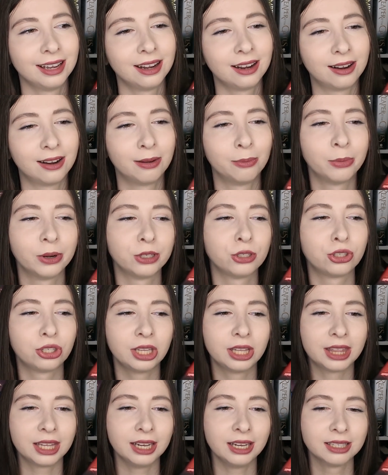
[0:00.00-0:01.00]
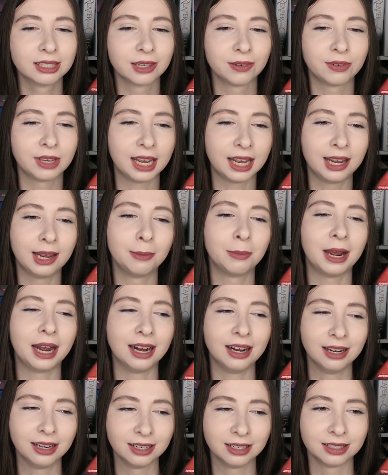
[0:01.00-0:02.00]
But she thinks of Gabe
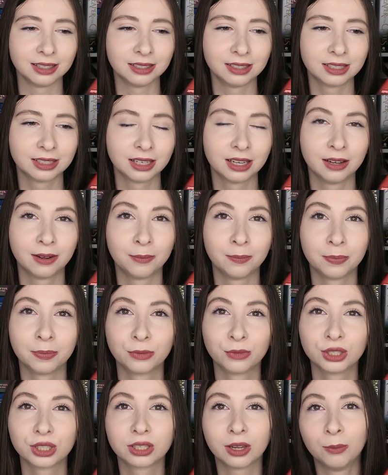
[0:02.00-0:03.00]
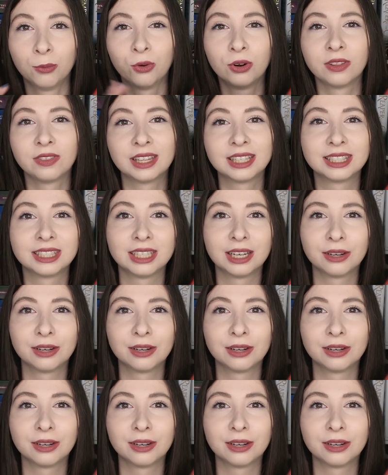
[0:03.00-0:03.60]
as someone that's